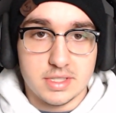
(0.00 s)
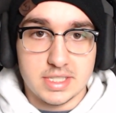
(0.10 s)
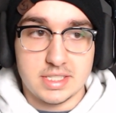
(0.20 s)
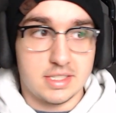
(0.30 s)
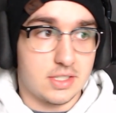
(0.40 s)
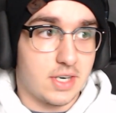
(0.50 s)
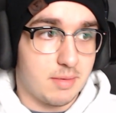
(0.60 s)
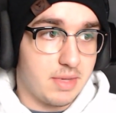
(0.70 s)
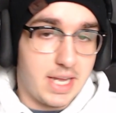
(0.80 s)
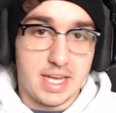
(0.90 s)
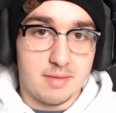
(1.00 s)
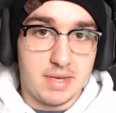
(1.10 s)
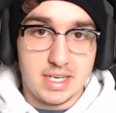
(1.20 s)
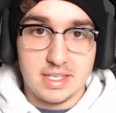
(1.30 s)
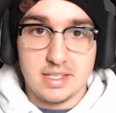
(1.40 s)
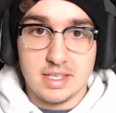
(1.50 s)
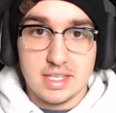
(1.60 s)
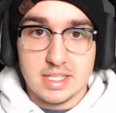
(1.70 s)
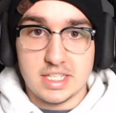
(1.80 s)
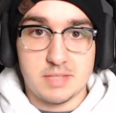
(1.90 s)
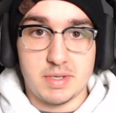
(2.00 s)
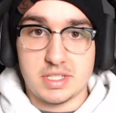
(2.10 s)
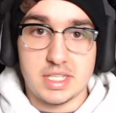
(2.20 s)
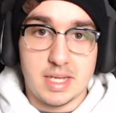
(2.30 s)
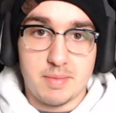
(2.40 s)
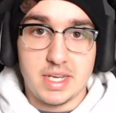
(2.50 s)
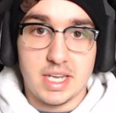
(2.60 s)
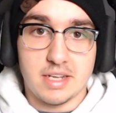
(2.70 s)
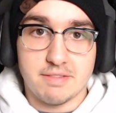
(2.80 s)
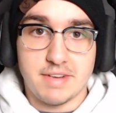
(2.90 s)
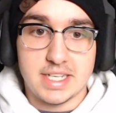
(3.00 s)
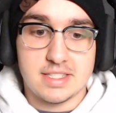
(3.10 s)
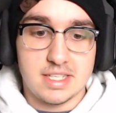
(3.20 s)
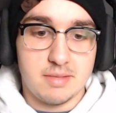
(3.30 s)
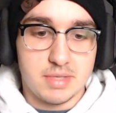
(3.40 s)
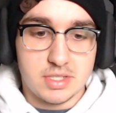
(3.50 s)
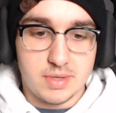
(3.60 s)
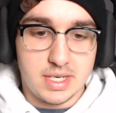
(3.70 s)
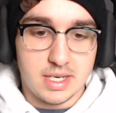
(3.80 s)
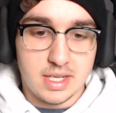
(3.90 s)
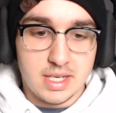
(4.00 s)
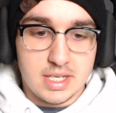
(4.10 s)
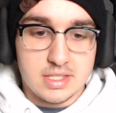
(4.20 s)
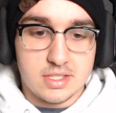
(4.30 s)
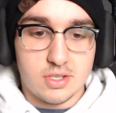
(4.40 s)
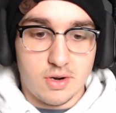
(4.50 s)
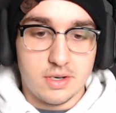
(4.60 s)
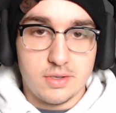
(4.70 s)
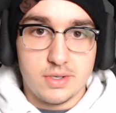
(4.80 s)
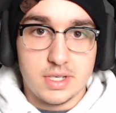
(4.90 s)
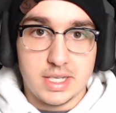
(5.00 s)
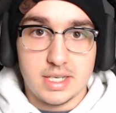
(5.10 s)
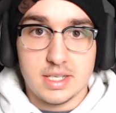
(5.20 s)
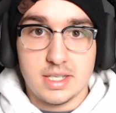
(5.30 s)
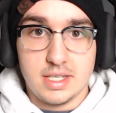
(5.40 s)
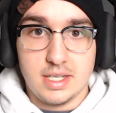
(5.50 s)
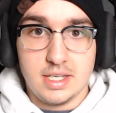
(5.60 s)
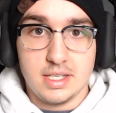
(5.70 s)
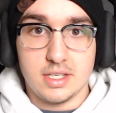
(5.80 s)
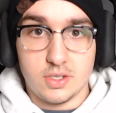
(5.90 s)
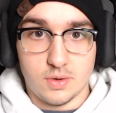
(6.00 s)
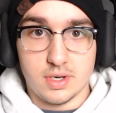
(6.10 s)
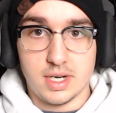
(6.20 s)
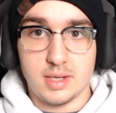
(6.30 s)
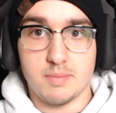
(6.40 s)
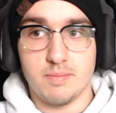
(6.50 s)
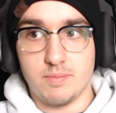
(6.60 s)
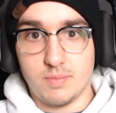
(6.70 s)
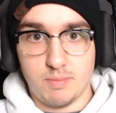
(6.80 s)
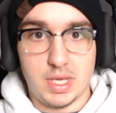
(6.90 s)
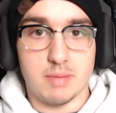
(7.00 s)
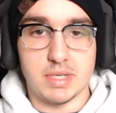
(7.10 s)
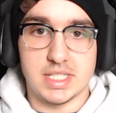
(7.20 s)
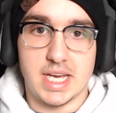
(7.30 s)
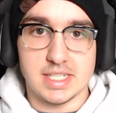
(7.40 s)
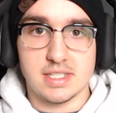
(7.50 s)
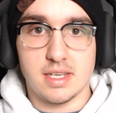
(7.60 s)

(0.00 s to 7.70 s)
This is incredibly animated, especially that beginning fight scene between Satoru and Itadori being possessed.